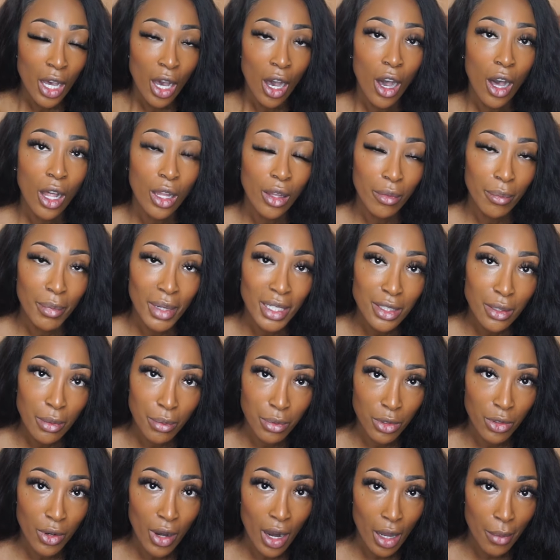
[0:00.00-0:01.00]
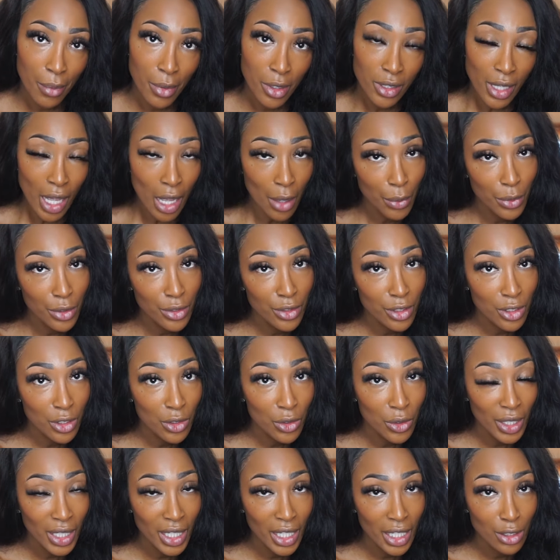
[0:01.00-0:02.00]
All of my subscribers, I will see
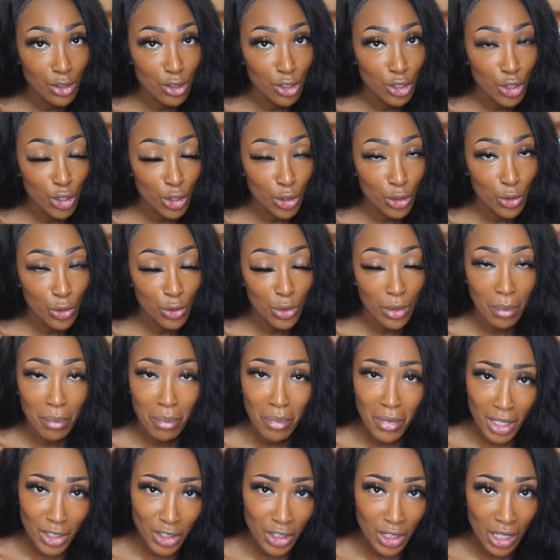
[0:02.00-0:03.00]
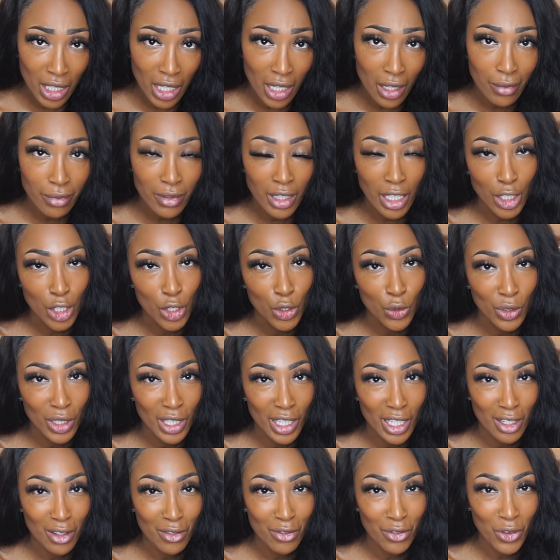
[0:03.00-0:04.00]
you again soon. Much love. Thank you
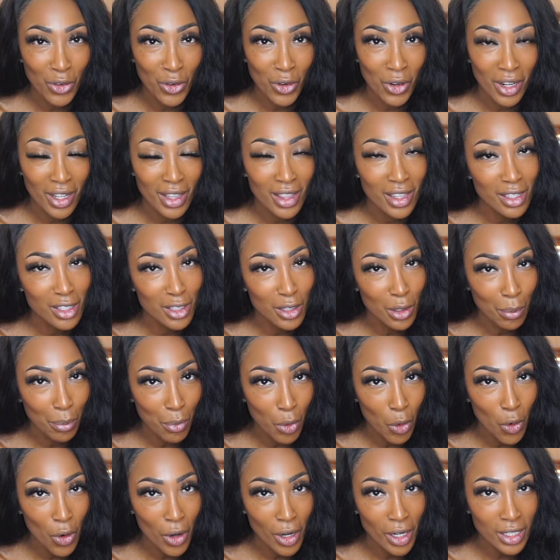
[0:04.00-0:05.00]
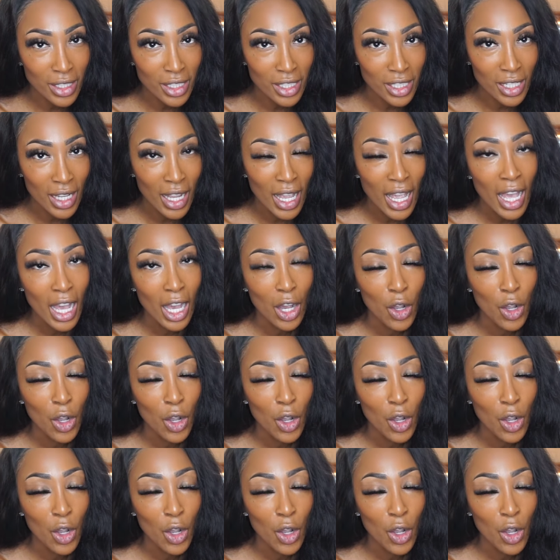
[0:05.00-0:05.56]
again for the support.